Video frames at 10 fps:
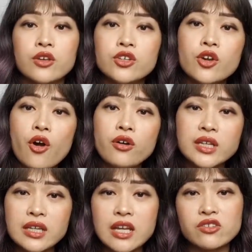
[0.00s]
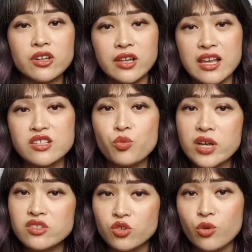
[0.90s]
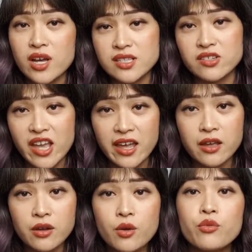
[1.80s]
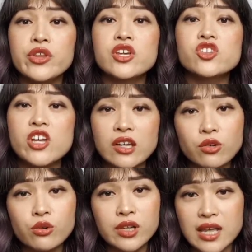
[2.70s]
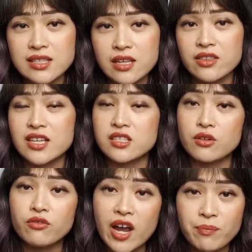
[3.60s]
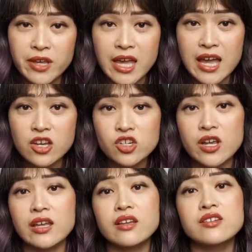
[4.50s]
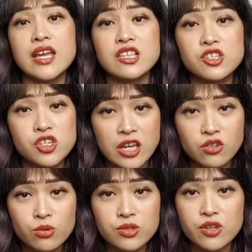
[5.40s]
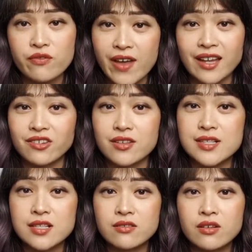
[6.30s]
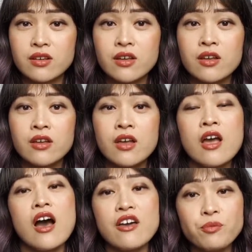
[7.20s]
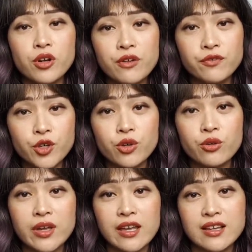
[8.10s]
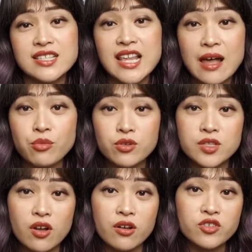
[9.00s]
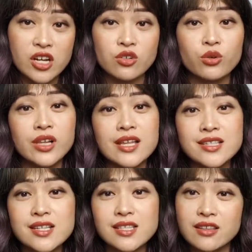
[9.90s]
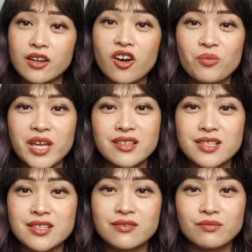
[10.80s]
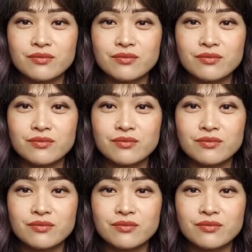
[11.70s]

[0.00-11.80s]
You only need to cleanse once or twice a day with a gentle cleanser that's the right pH and contains gentle surfactants. I've put a few examples of gentle cleansers in the comments.